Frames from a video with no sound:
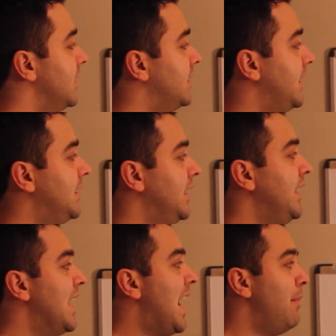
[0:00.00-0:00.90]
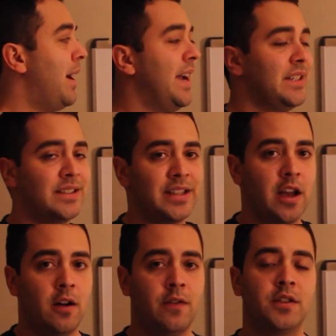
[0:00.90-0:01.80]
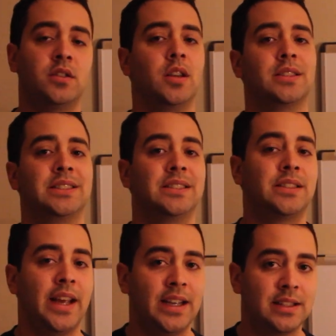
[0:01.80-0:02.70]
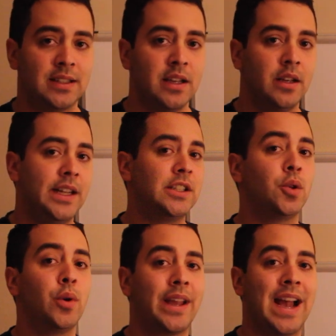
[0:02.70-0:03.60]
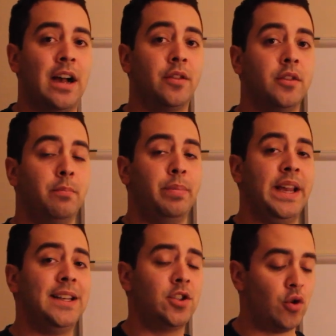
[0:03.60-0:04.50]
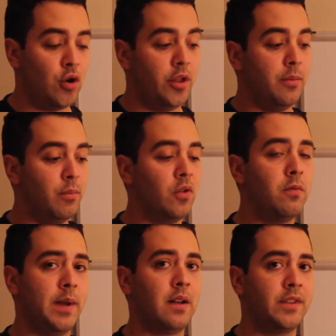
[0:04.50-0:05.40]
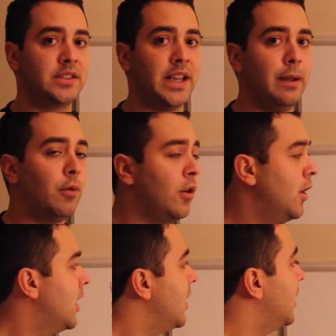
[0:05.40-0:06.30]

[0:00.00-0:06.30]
CTDI by itself doesn't take into account the pitch or the movement of the table.